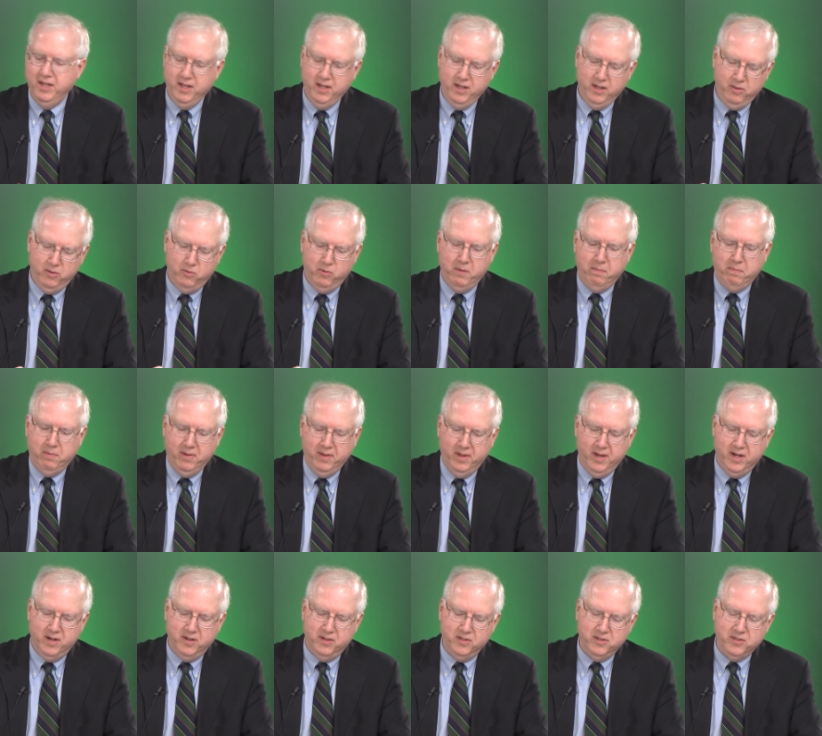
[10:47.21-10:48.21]
3
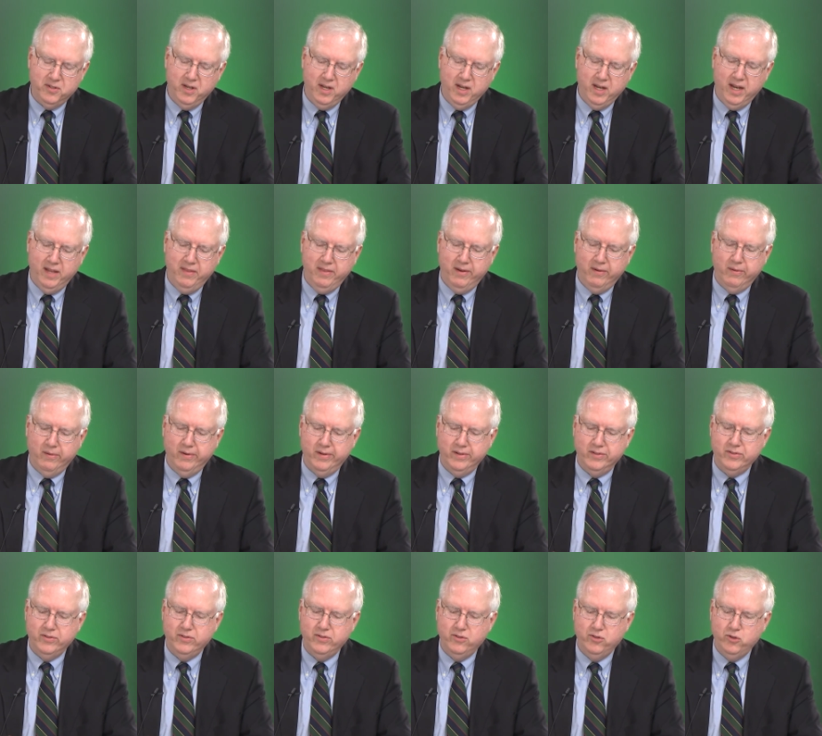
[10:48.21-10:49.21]
players, and there
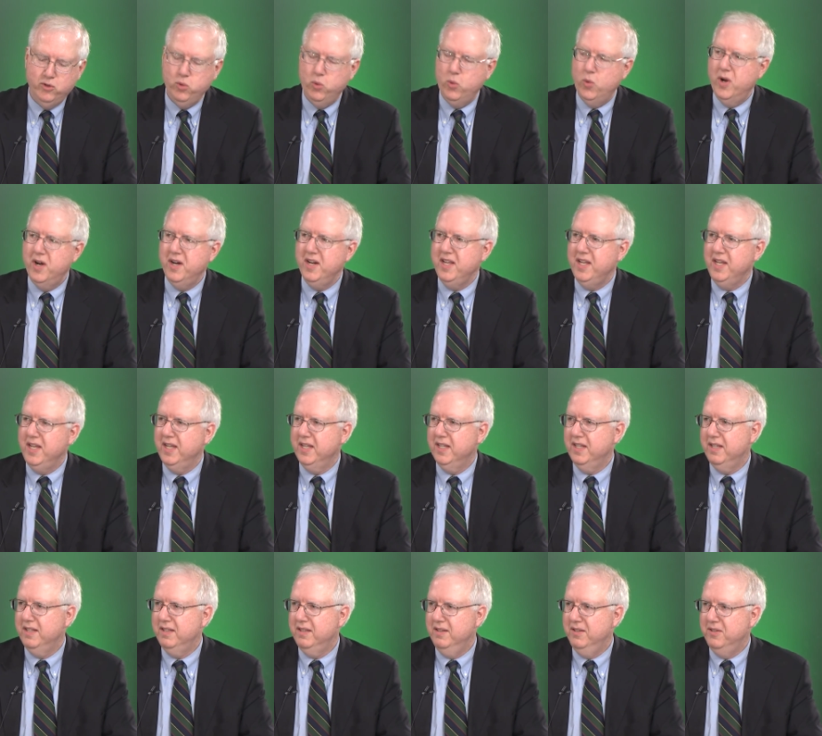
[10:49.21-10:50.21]
was 20
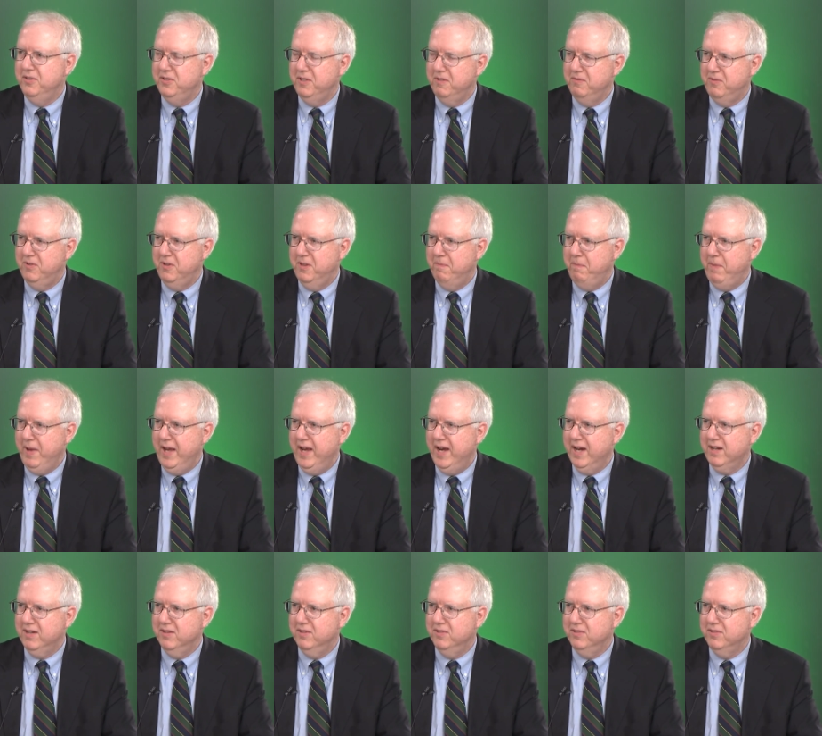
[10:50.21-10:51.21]
listed for the
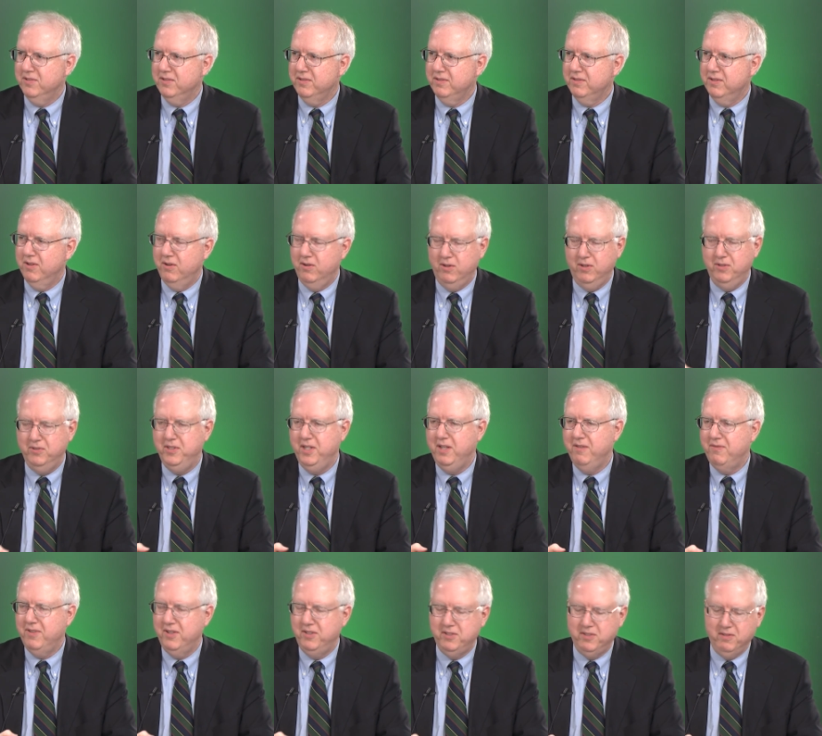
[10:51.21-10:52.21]
Packers. Their whole
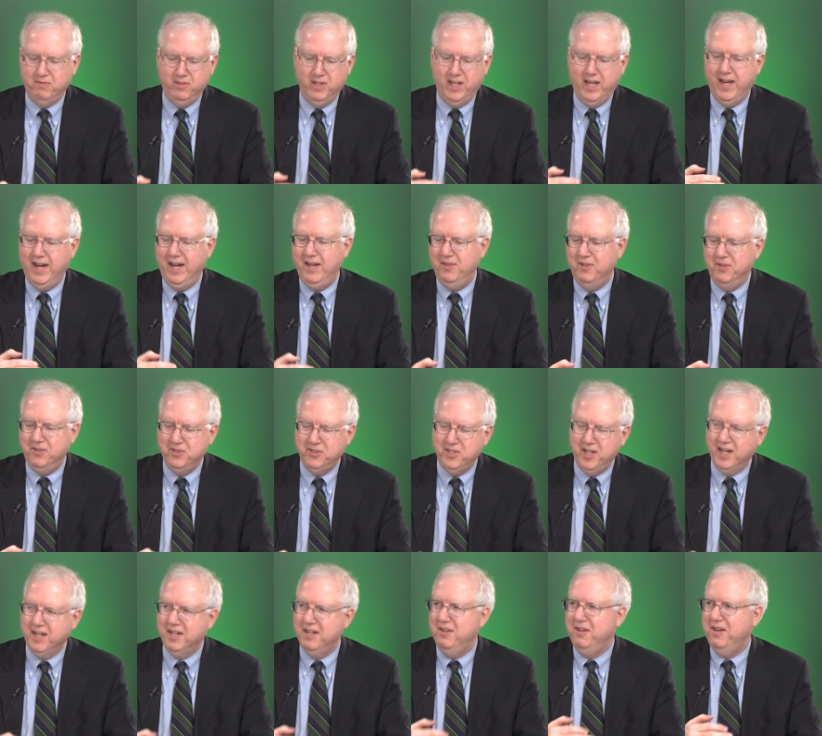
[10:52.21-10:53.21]
defensive line, their
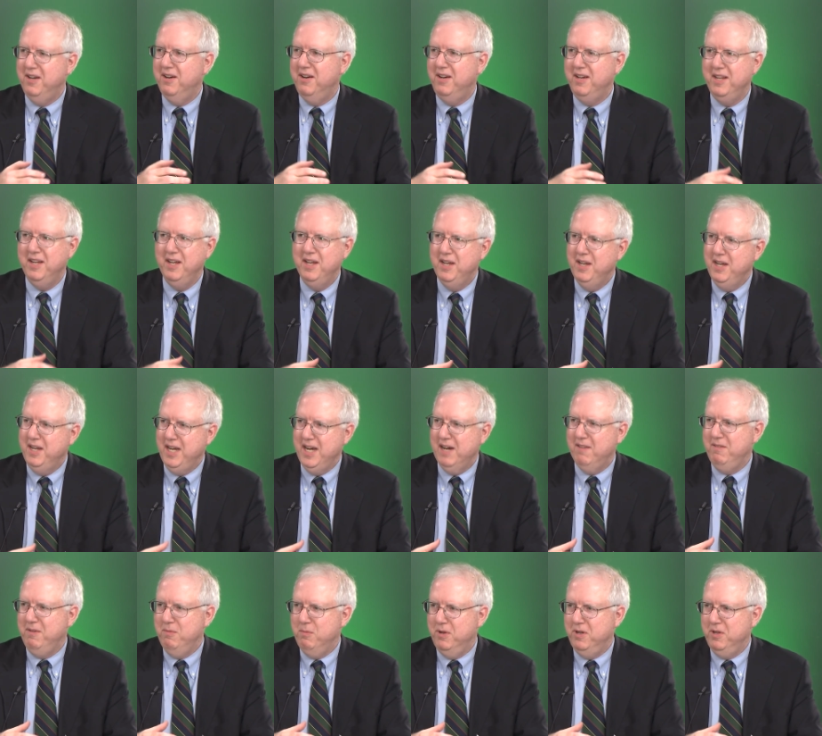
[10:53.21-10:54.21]
secondary,
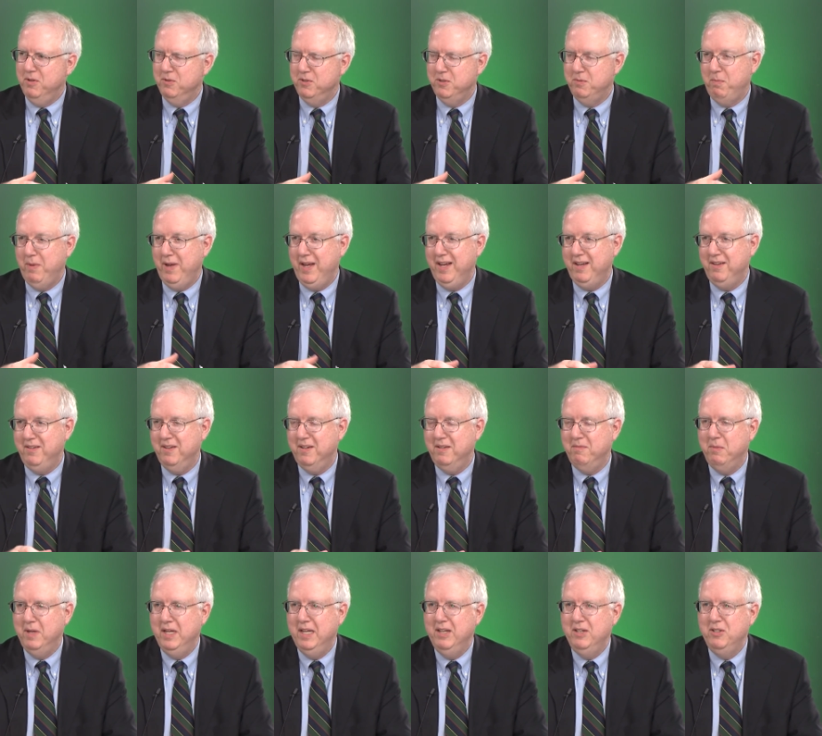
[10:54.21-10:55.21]
everybody was banged
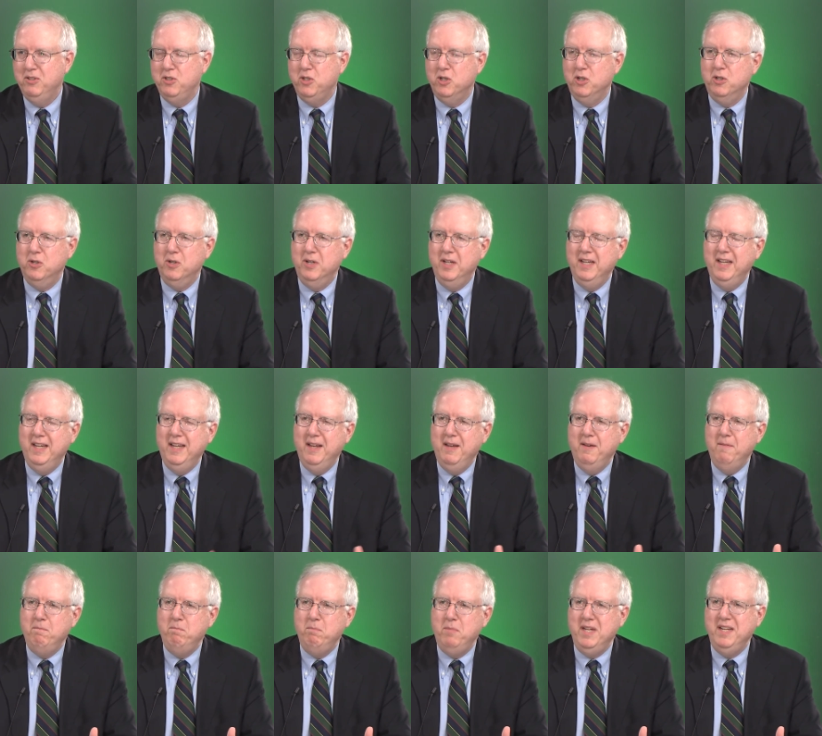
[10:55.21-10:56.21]
up. So
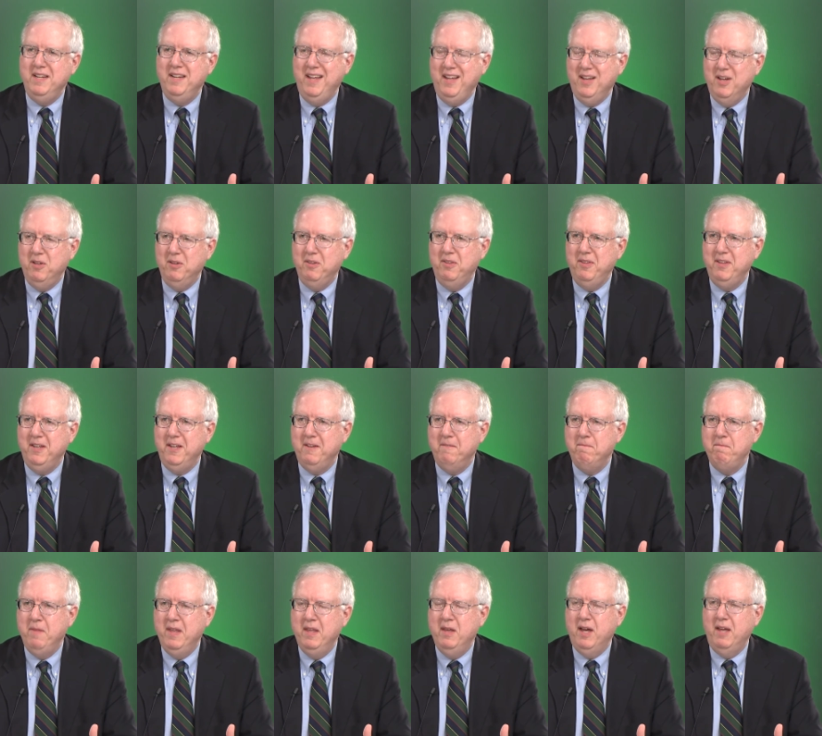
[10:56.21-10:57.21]
being healthy,
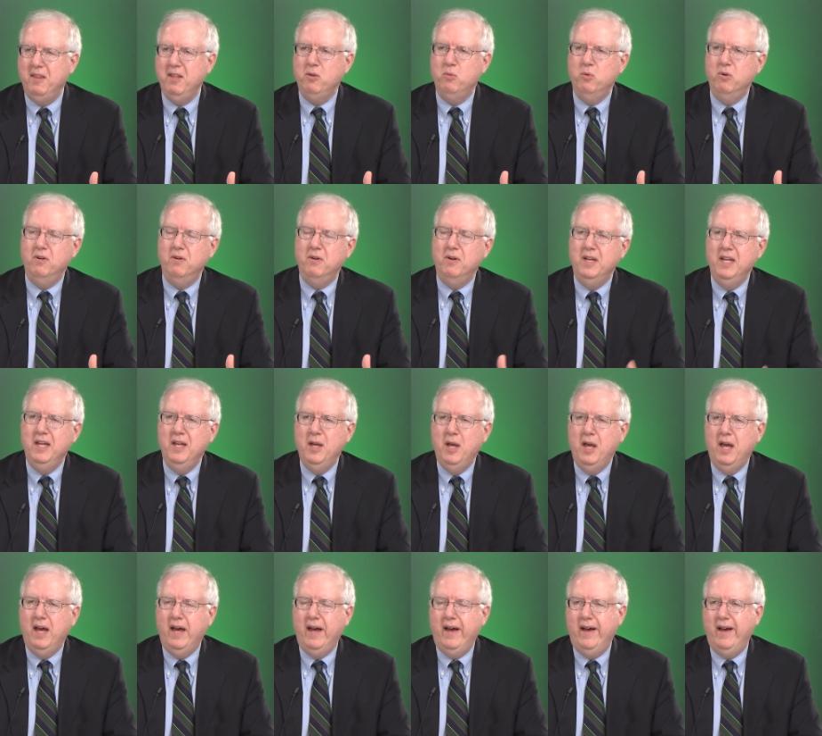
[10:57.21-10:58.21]
I think
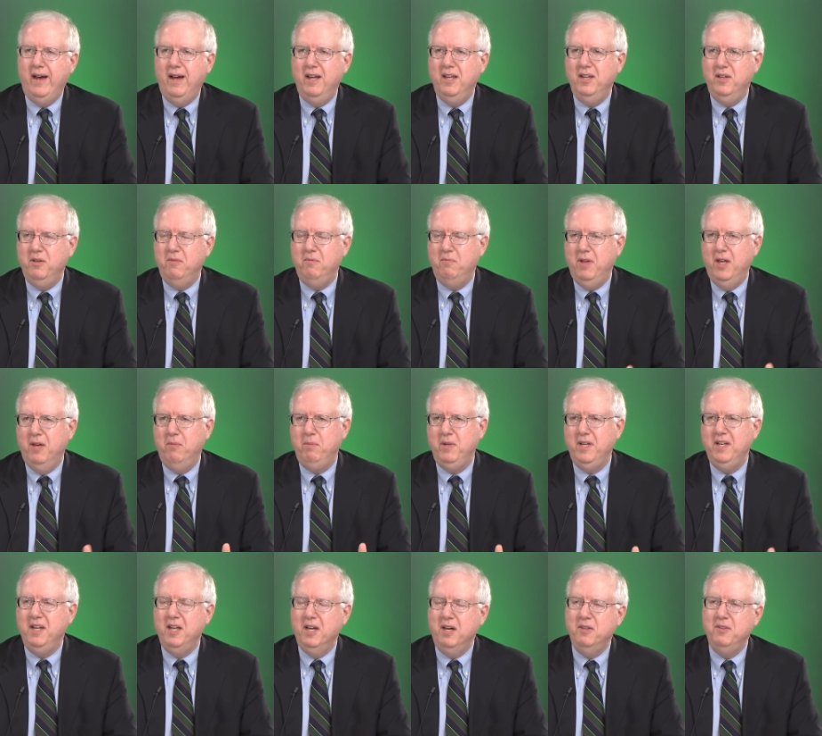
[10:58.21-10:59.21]

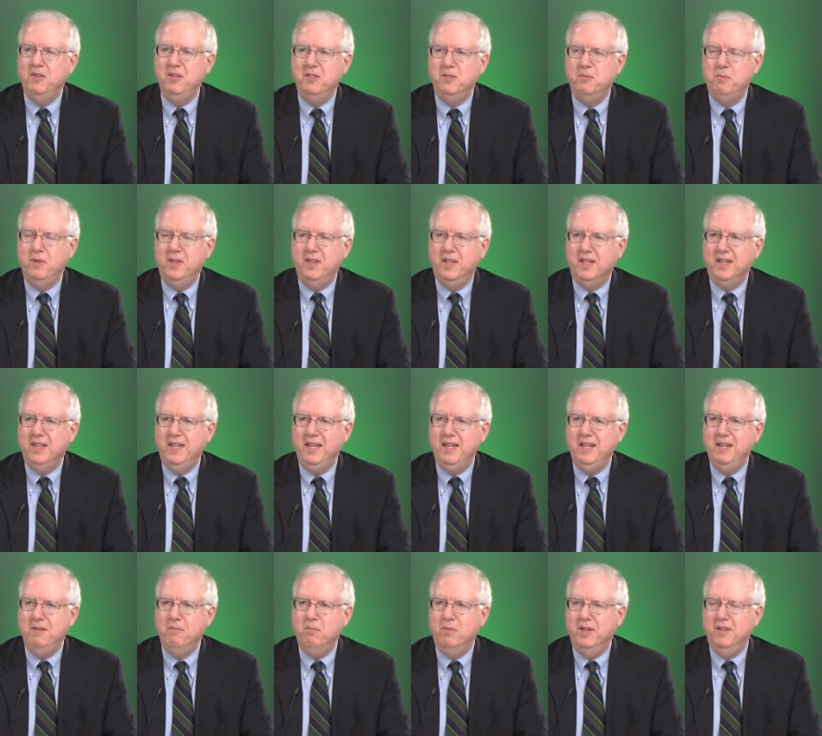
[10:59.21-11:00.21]
being healthy has been the
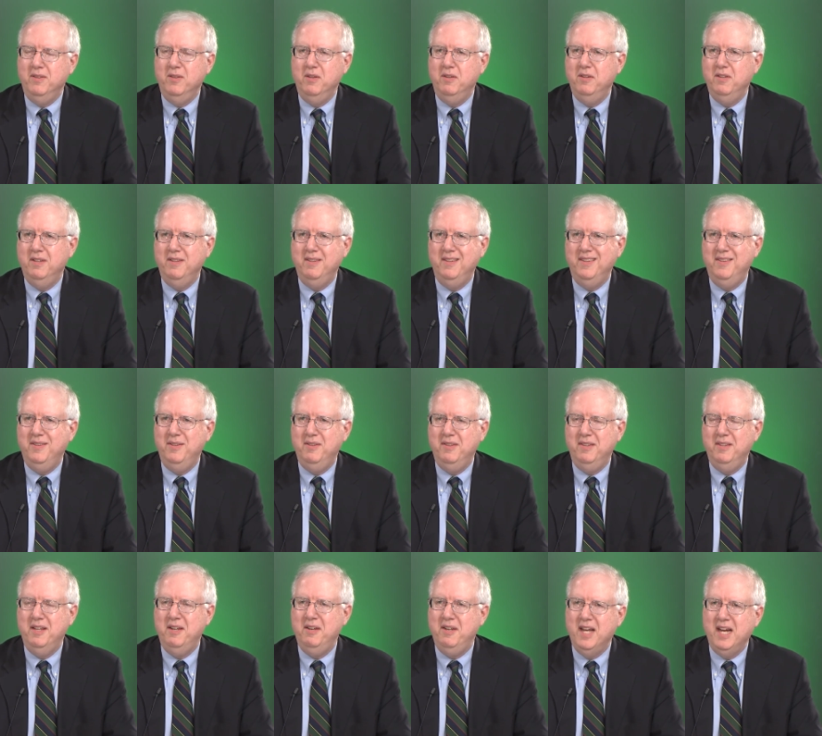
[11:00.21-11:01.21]
key, but
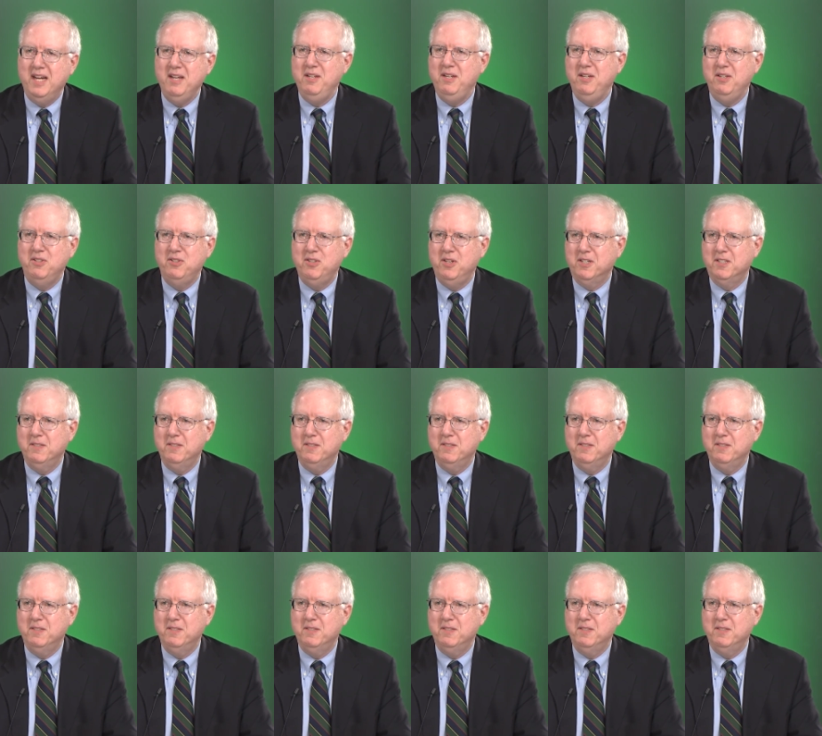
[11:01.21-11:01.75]
the 96